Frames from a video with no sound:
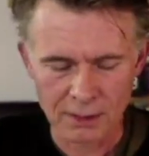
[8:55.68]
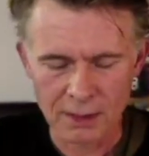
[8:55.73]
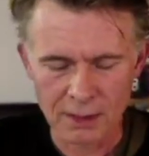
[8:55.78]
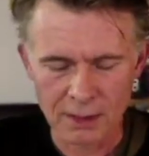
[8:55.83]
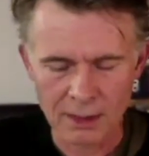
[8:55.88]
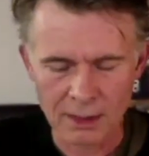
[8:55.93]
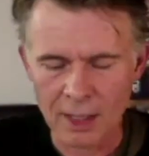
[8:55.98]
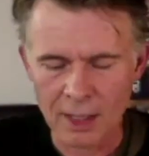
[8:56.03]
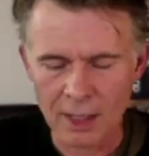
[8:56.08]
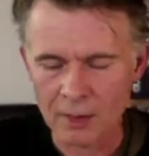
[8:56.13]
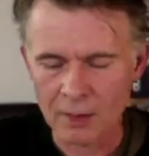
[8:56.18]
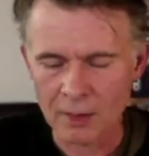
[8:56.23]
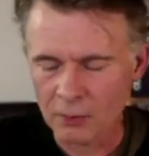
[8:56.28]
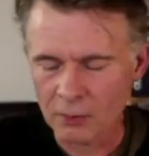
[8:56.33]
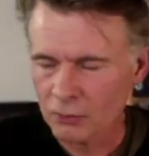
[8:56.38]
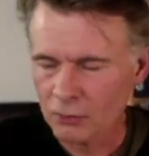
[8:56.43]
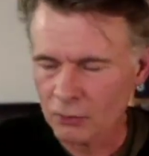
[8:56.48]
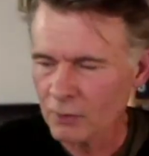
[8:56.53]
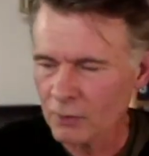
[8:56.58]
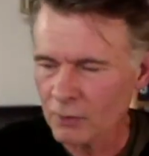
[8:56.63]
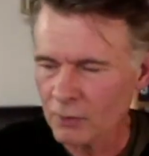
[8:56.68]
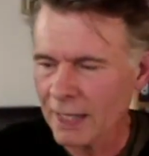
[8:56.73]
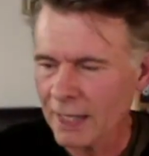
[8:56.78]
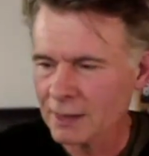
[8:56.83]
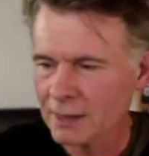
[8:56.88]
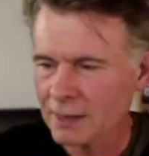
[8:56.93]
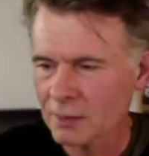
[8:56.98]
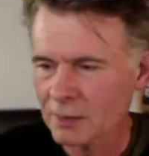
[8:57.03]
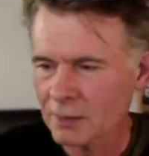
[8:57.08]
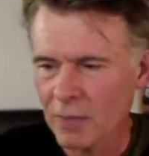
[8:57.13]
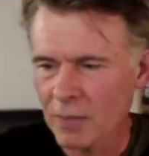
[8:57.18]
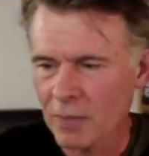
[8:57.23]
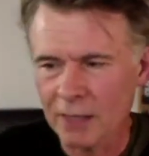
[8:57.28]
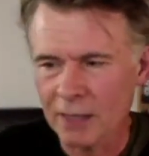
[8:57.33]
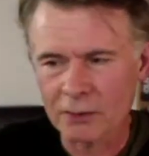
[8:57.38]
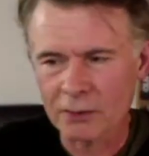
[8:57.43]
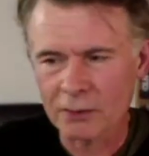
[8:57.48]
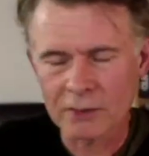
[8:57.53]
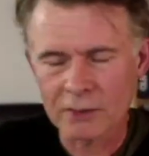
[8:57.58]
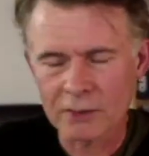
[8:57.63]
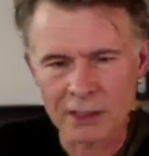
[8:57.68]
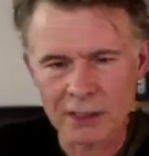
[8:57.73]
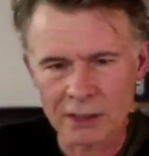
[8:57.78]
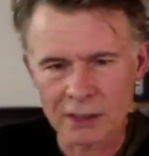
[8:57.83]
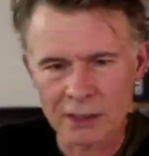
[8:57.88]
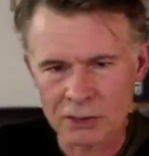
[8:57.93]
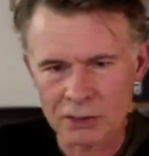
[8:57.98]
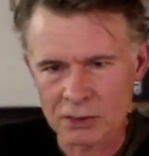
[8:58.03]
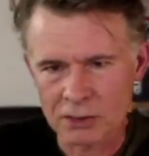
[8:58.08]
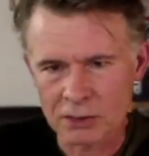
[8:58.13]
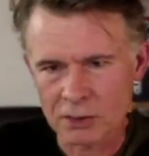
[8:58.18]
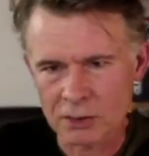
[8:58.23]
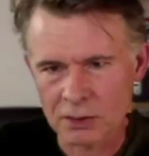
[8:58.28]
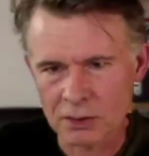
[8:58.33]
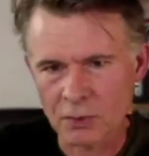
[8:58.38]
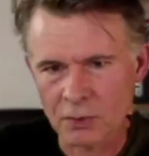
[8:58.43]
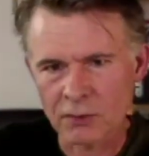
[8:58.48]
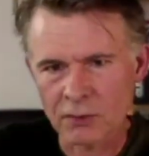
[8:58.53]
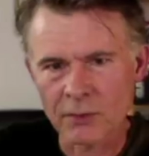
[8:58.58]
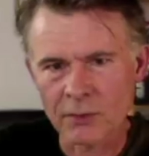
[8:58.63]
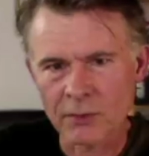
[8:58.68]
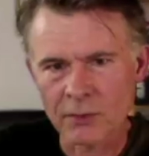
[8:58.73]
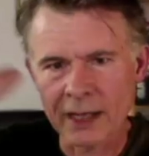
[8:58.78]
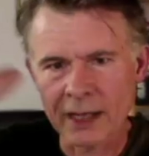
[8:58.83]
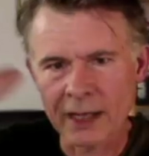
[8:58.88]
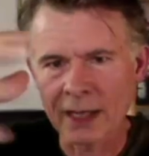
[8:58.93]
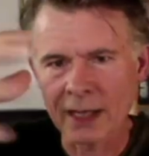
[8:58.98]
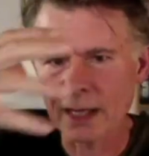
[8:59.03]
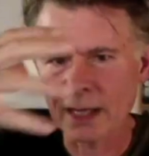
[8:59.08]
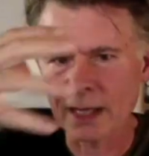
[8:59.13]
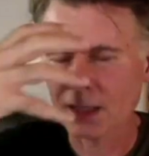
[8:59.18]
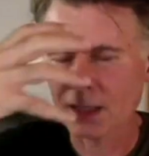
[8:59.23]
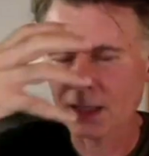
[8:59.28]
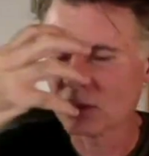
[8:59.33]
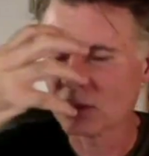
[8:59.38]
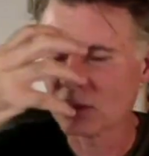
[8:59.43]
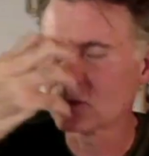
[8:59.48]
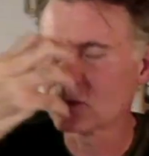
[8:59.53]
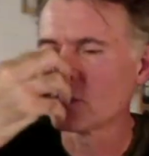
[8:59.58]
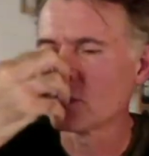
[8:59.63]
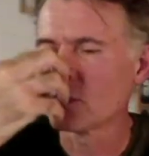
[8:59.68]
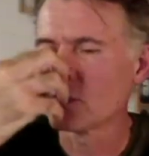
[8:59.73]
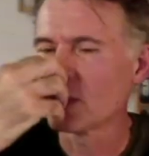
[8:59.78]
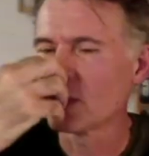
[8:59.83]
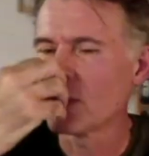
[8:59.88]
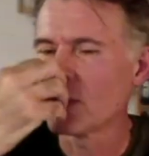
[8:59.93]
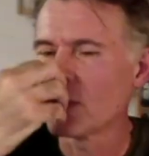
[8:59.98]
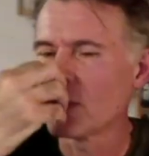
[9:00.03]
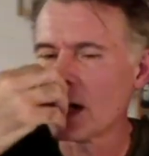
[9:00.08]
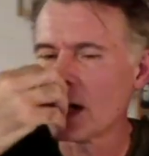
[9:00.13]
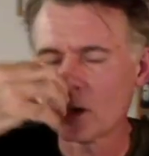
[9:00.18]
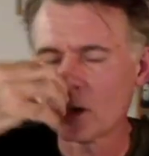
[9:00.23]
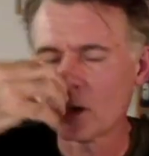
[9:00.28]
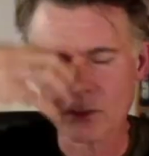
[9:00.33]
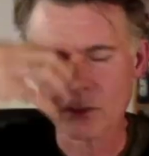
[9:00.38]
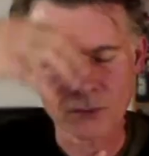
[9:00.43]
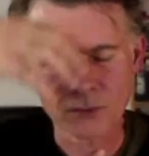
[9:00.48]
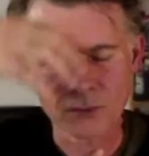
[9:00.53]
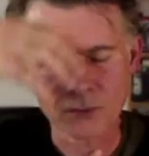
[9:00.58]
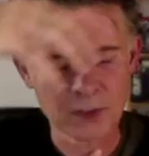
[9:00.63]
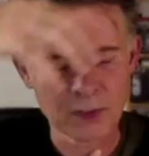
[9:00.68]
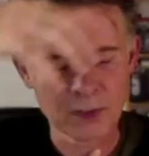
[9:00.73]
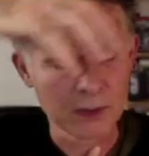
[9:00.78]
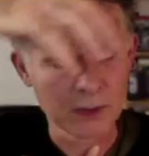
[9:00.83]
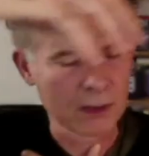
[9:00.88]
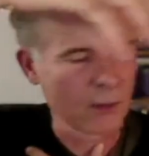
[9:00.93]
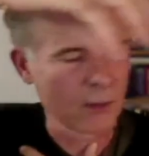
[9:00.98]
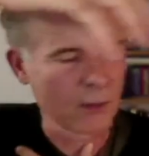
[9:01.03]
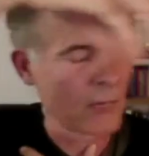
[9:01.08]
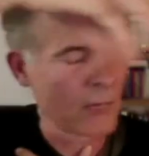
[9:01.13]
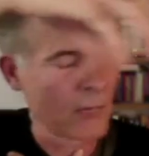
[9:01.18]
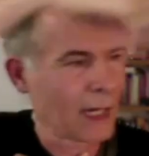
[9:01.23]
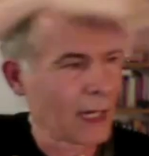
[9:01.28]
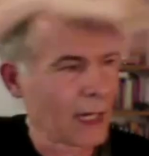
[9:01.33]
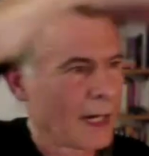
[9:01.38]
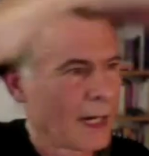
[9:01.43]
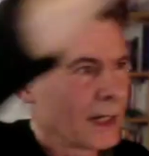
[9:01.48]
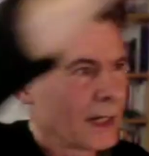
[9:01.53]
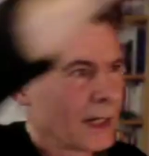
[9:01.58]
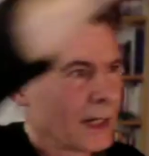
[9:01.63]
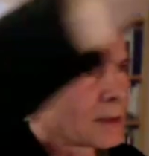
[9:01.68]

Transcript: And are created by the relationship of my hand to my mouth, my eyes